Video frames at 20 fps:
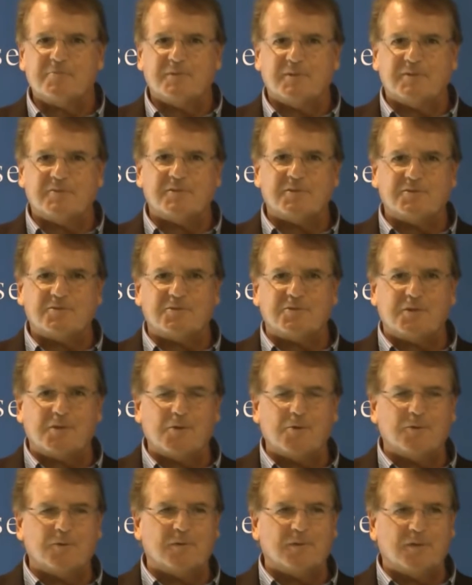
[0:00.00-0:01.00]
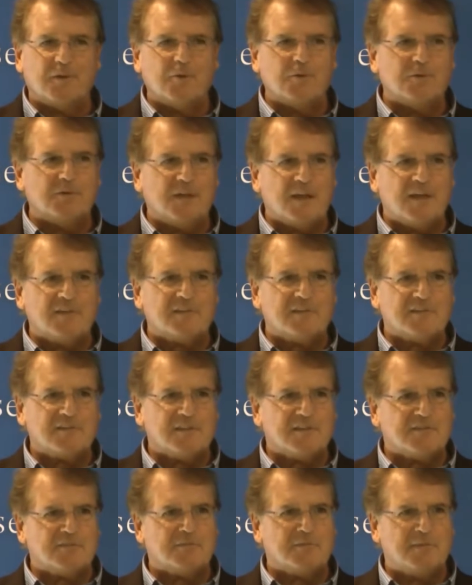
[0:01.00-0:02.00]
This is the old days.
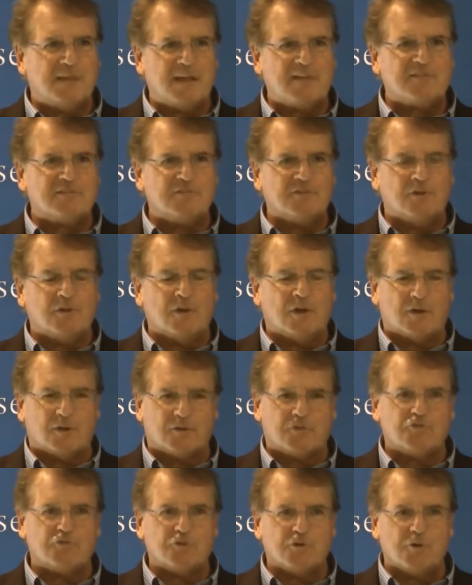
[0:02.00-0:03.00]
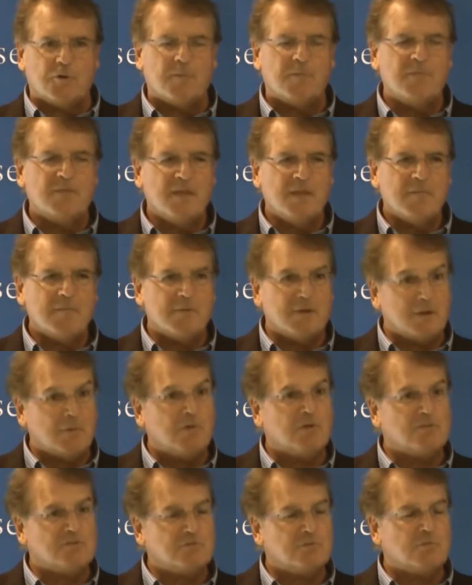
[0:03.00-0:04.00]
That's no longer true, but it
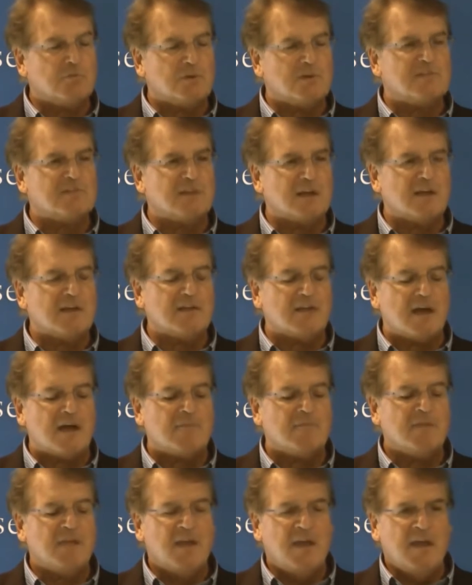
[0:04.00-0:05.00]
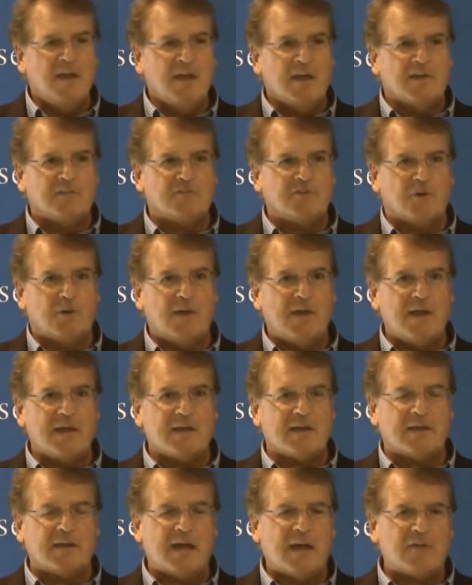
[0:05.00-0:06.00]
was once like that. And so he
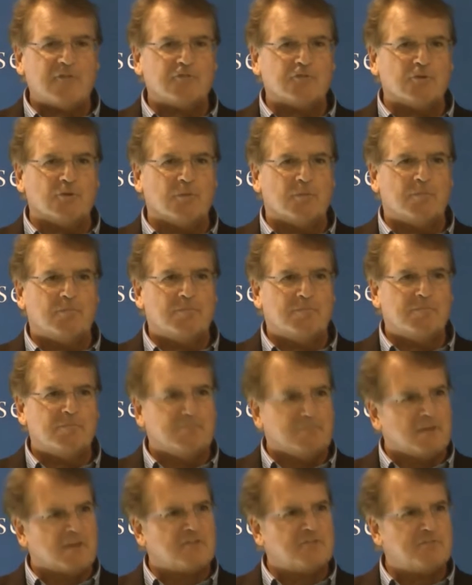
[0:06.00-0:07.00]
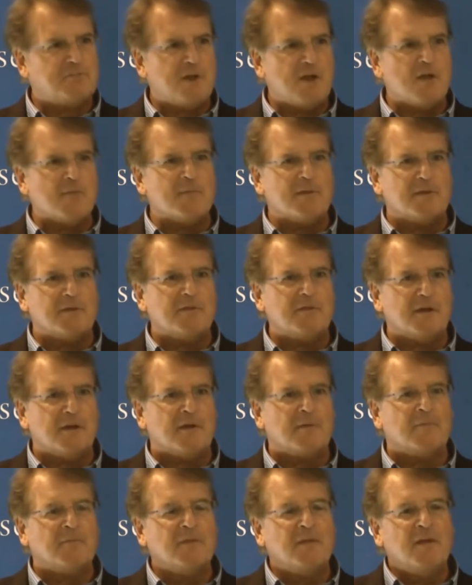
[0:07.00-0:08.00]
had a natural experiment
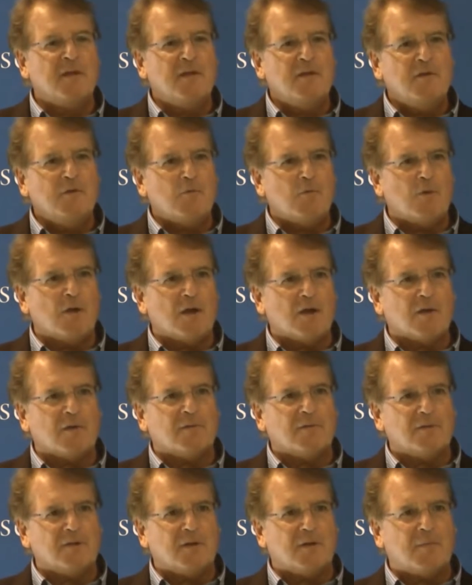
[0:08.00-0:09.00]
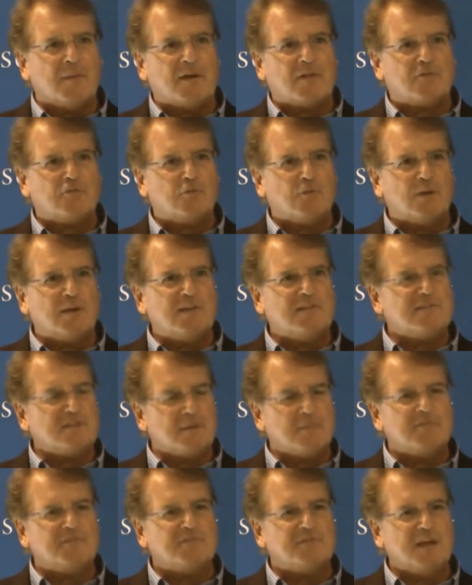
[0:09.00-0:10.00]
there where, about 20
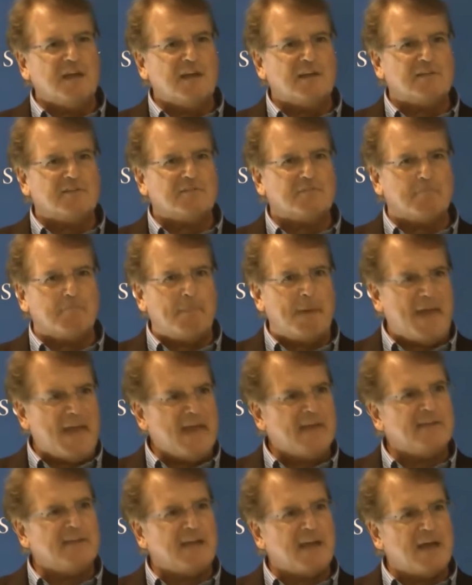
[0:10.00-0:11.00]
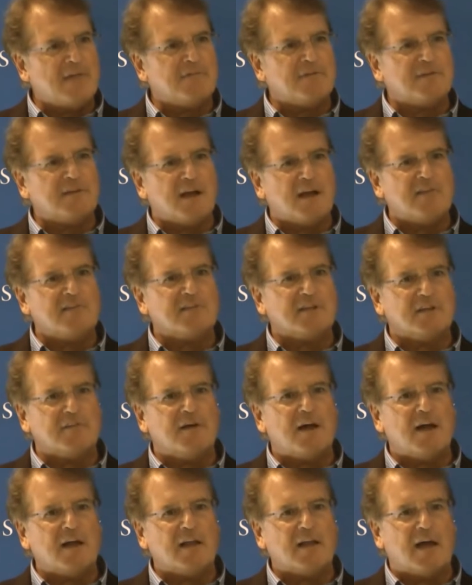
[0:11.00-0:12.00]
some states banned the advertising of
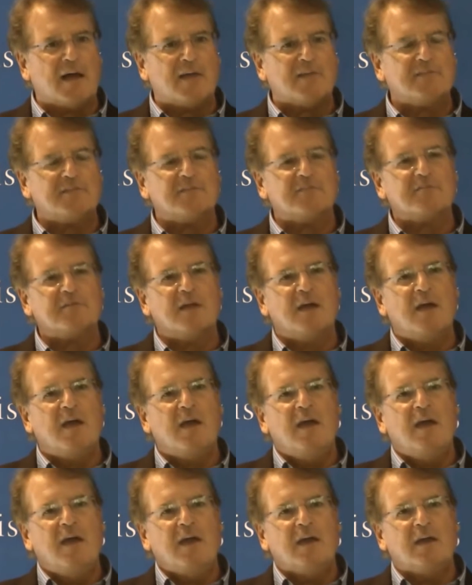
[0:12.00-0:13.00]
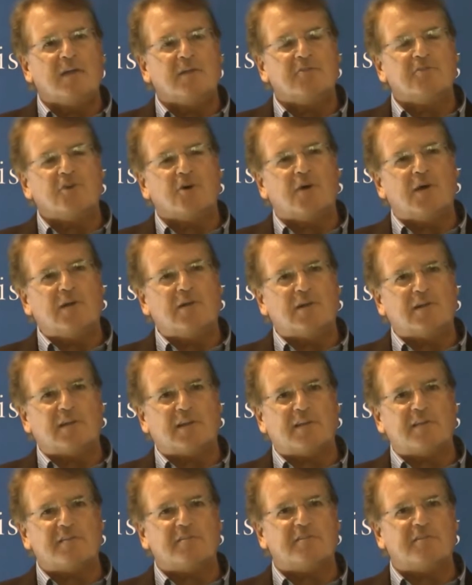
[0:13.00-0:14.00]
eyeglasses. And so he looked
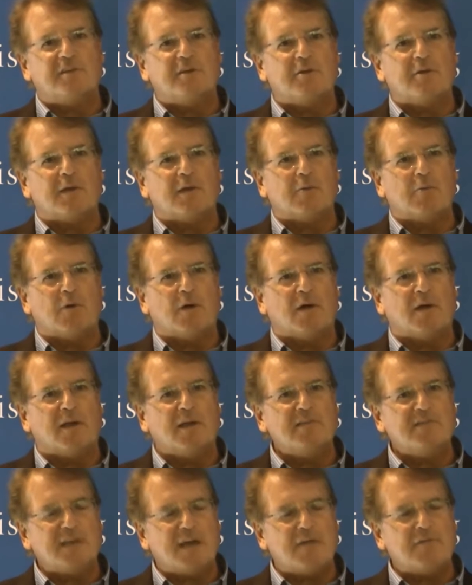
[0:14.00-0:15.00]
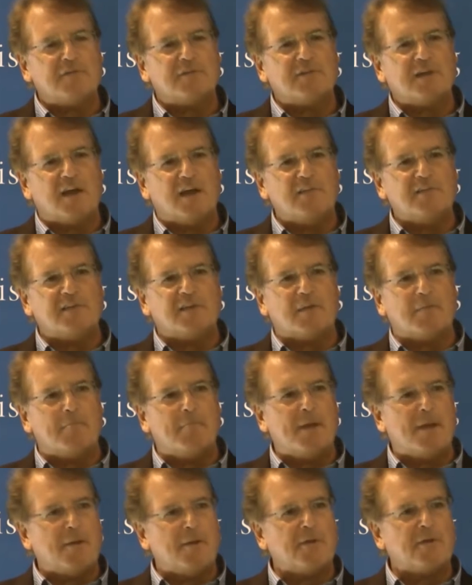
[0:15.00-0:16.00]
at this theory, well, is advertising a
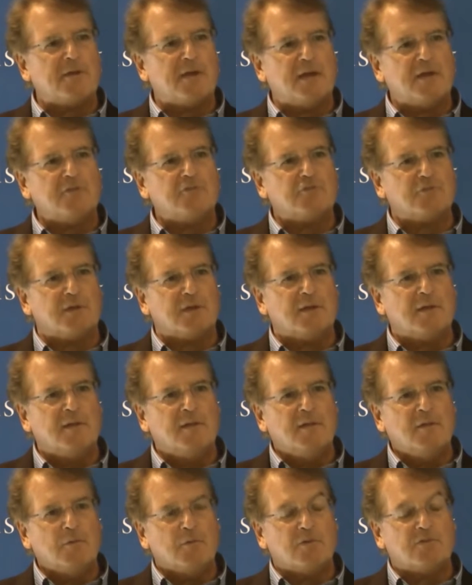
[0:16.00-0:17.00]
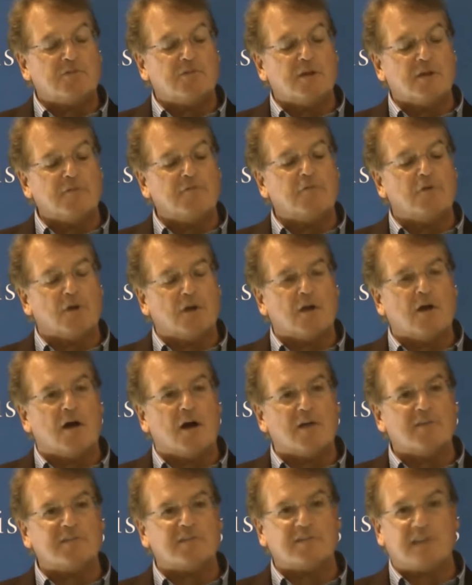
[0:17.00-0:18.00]
barrier to entry, which therefore
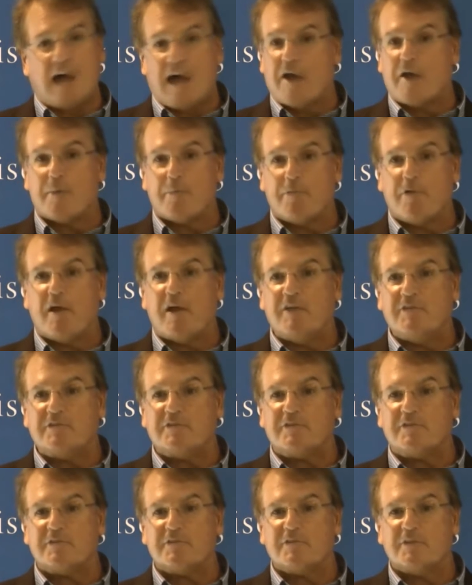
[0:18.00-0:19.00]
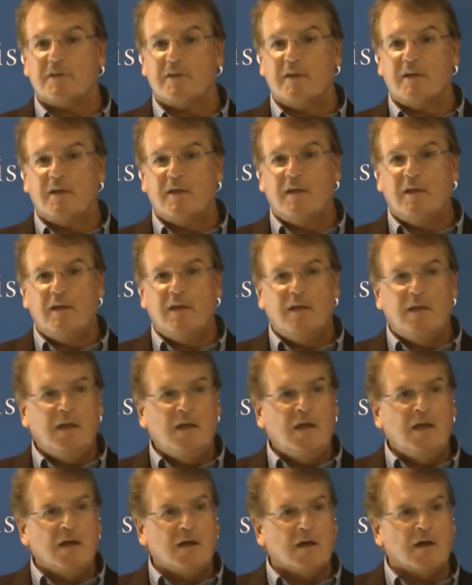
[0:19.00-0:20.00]
causes higher prices,
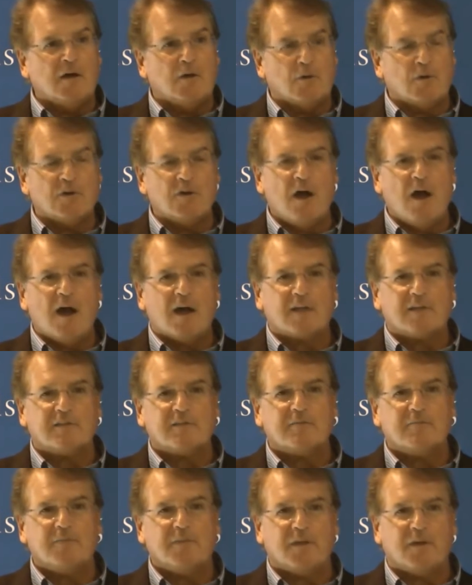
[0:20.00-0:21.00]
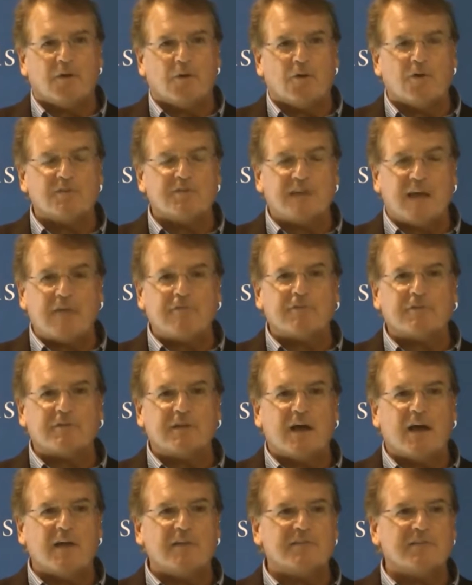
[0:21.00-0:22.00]
or not? Or is
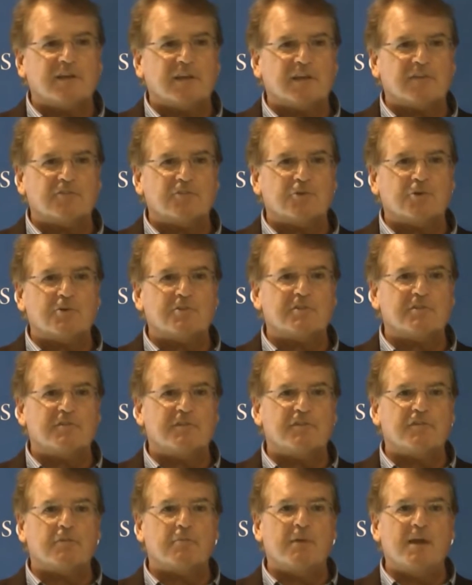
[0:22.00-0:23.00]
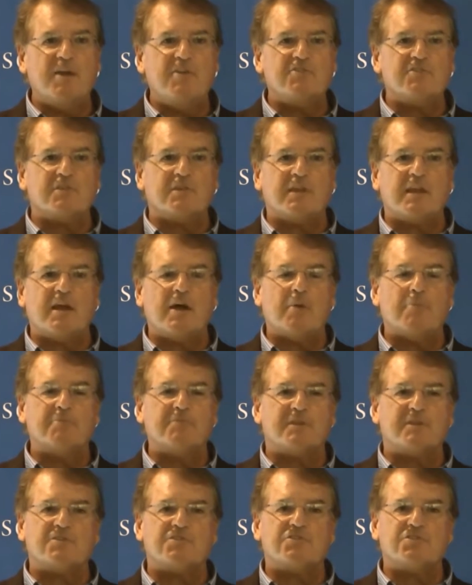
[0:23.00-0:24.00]
advertising a source of information that
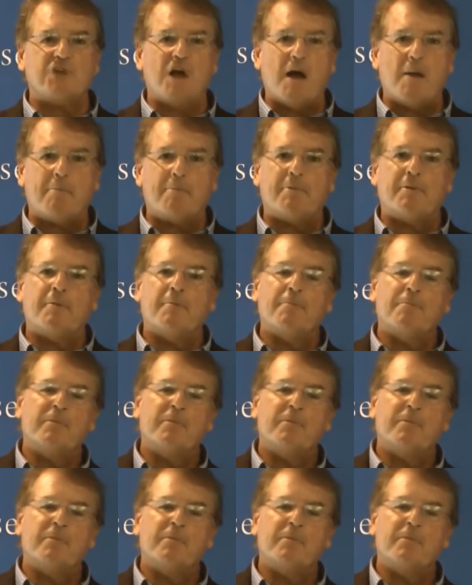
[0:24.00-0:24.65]
helps us shop?